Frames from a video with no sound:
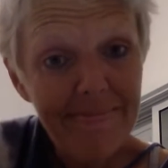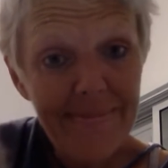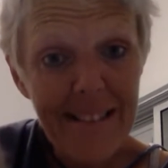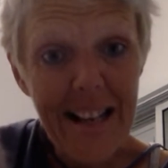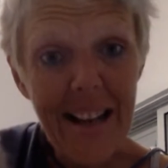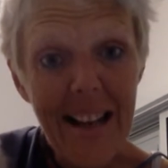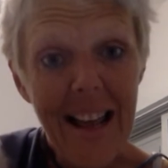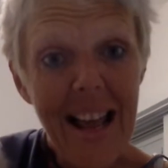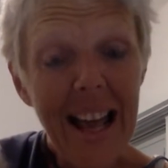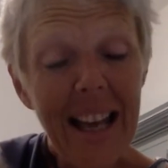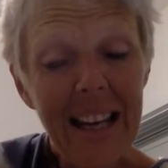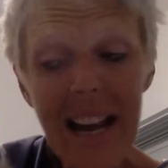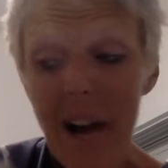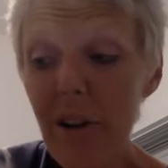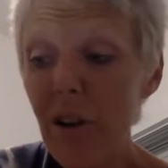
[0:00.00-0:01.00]

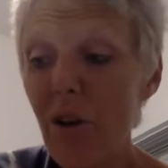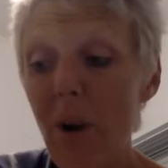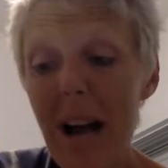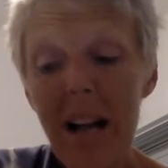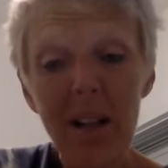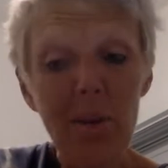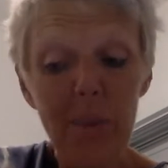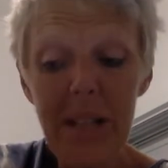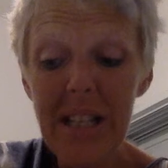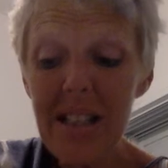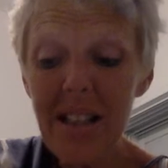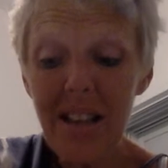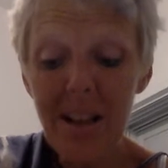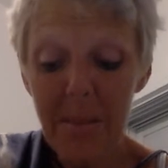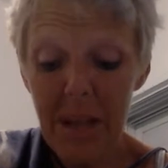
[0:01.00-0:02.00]
And now, you know, Halloween's
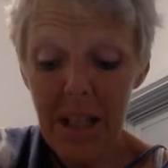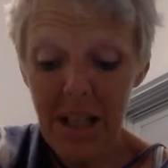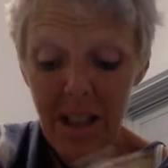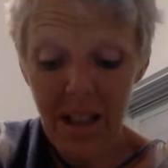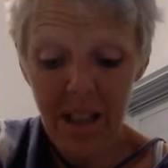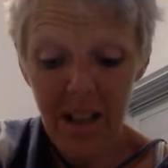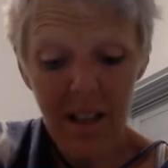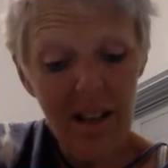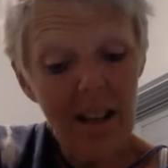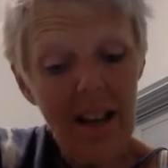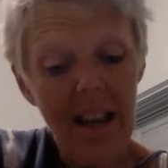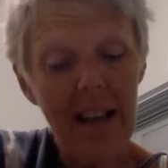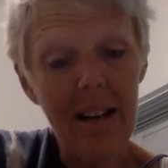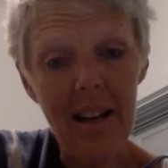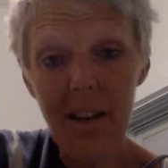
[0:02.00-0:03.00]
coming,
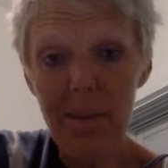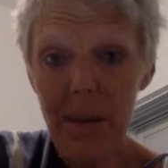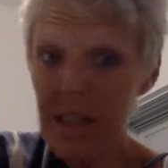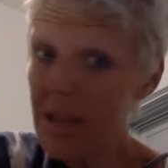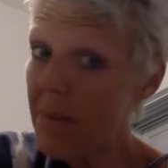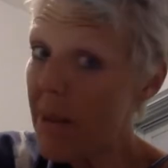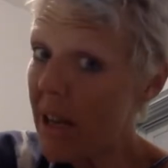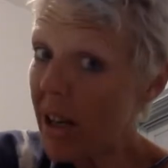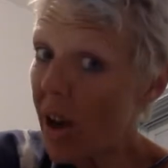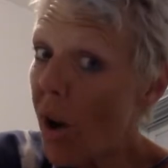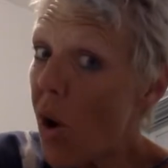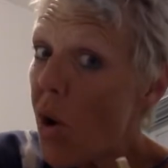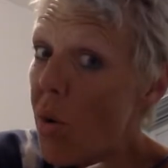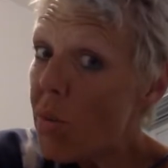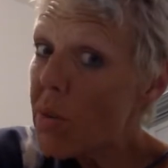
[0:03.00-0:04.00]
and I could make some Maggie
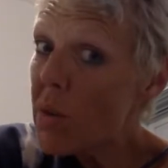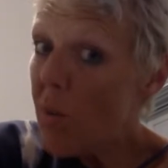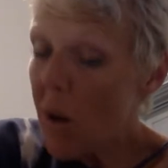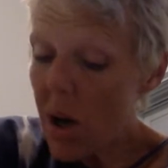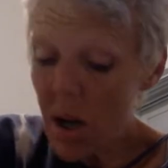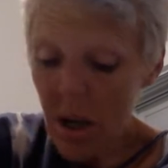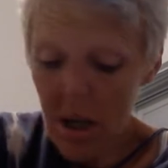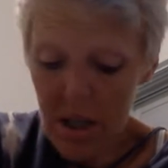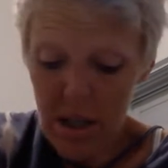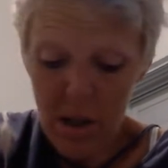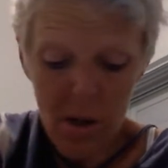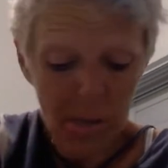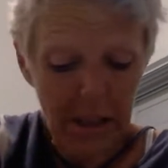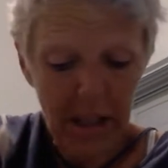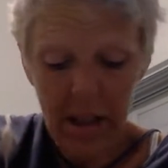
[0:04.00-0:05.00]
Holmes wands.
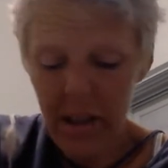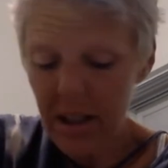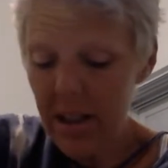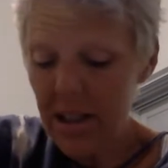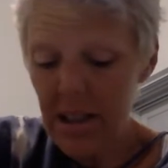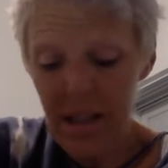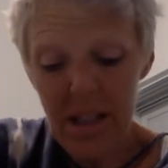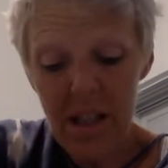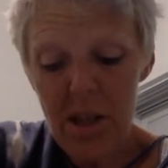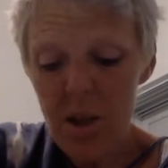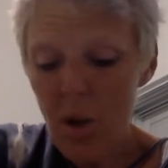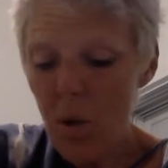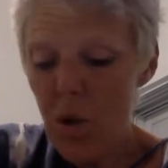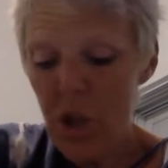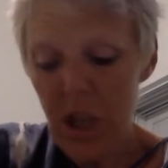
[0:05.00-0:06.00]
Oh, my goodness. This
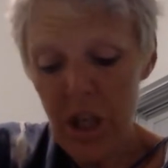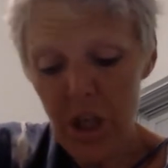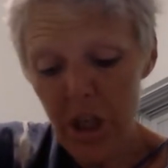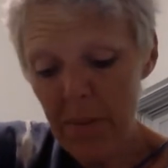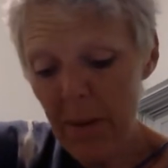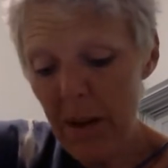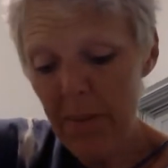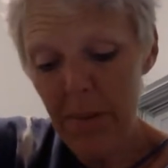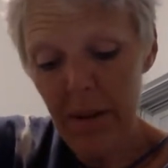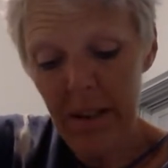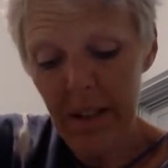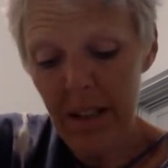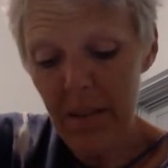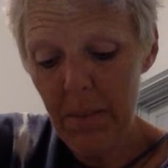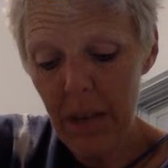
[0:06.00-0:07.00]
so changes my
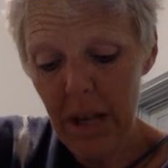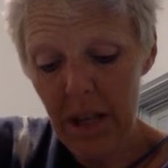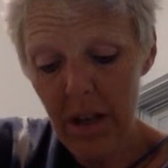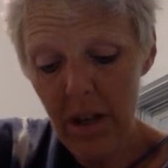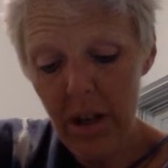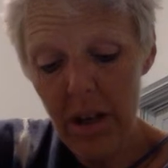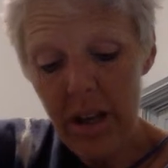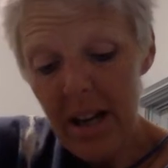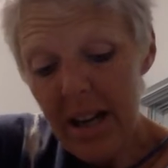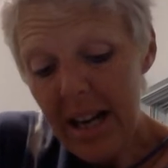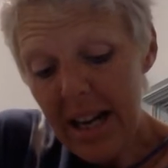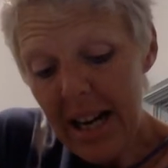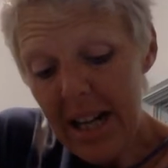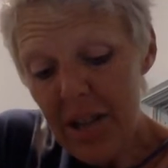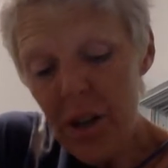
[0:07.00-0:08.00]
ability to make here.
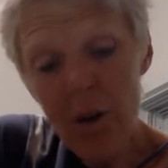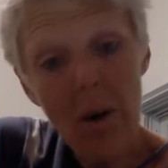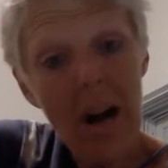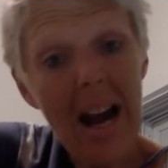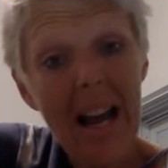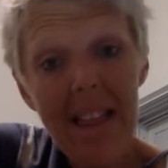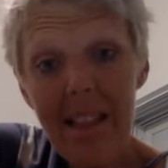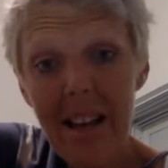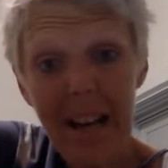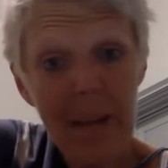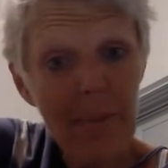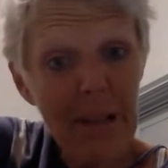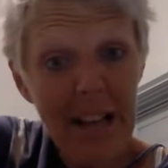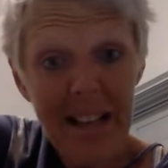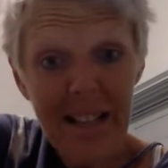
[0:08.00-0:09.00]
Guys, you know, I thought I
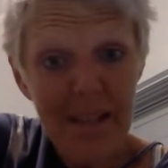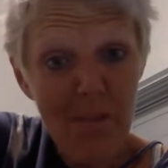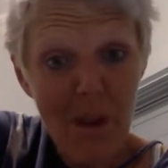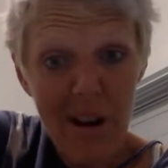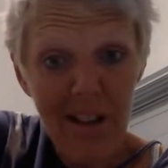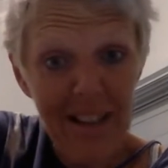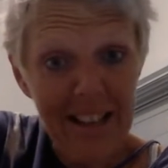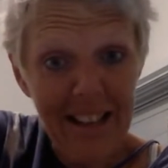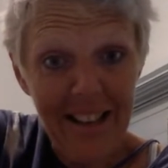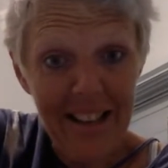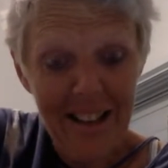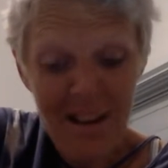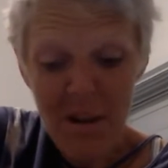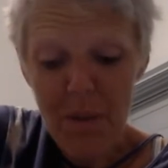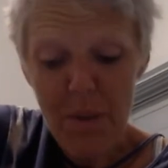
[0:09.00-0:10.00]
planned smartly,
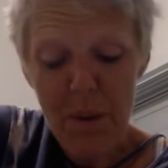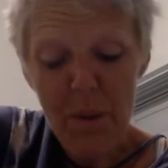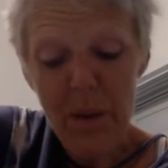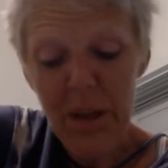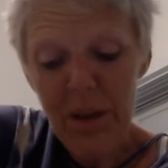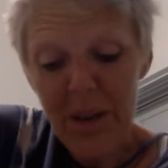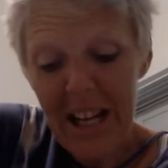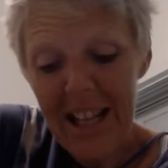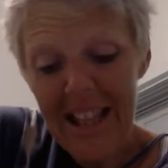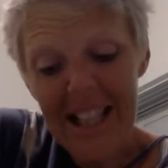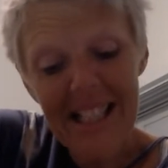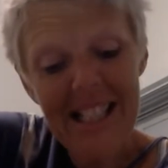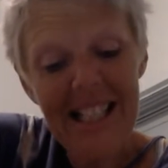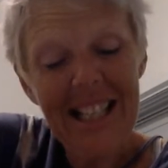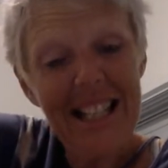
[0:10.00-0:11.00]
but when you get
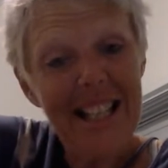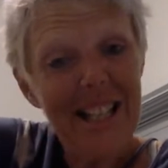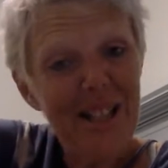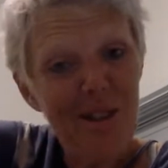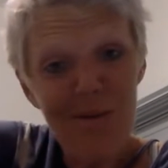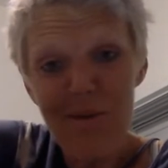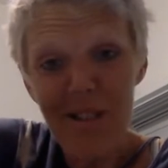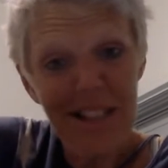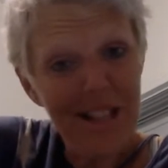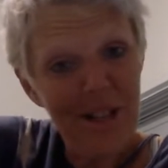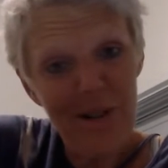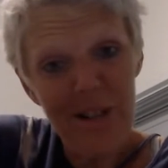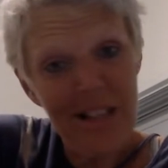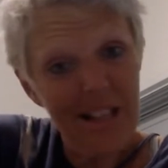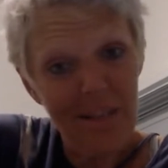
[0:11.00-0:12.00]
things like this, you realize
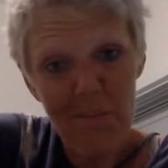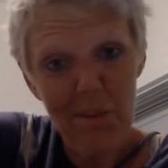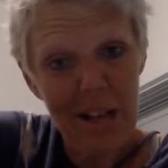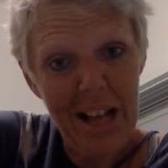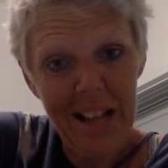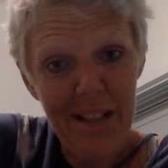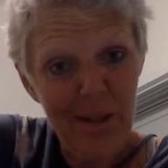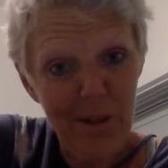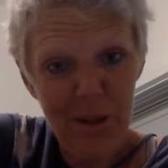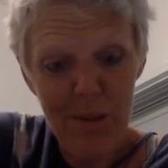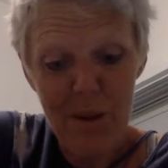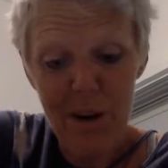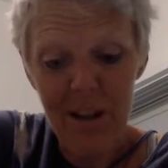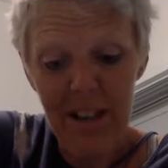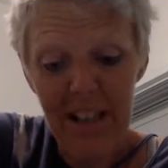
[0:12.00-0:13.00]
you didn't plan so
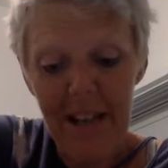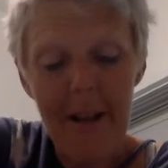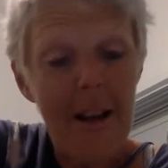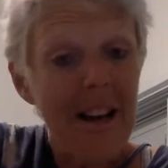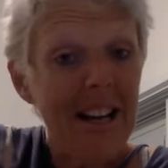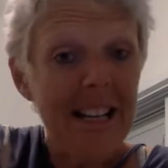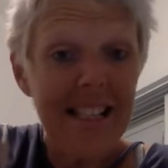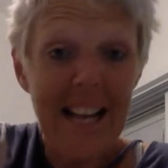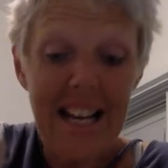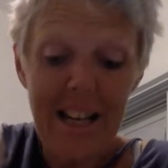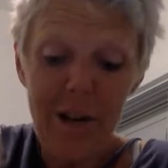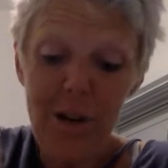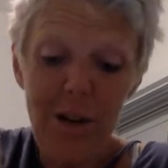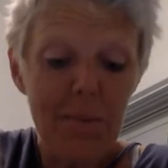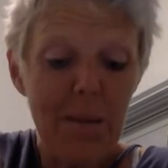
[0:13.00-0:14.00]
smartly, because I
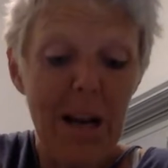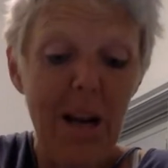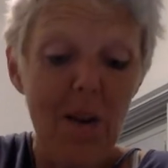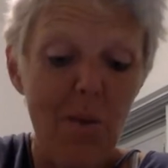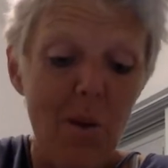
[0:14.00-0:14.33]
couldn't make a